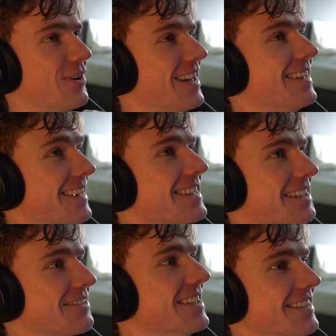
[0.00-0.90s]
for that
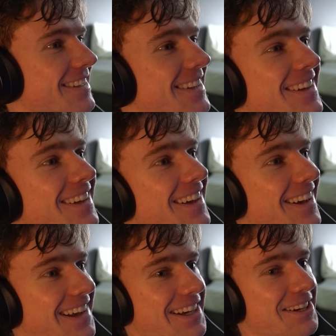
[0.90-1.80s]
exact reason.
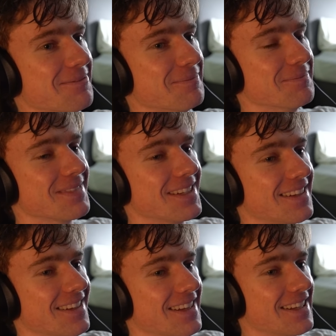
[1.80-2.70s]
Um,
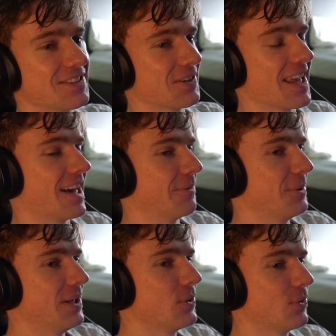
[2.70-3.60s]
so yeah,
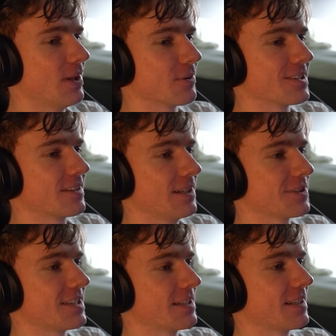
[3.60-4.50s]
we knew he was he
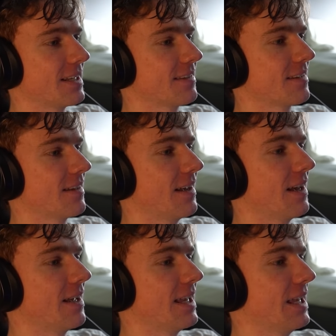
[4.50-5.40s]
was testing it.
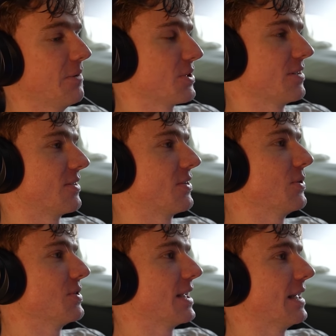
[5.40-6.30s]
Uh, he wasn't
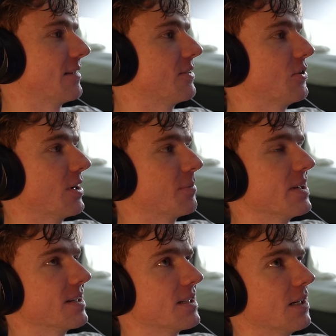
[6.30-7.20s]
using it during
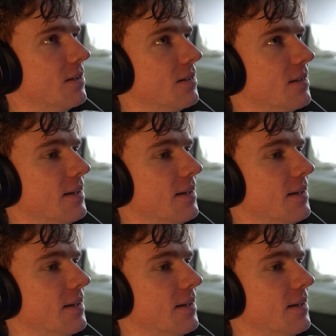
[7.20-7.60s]
PSL.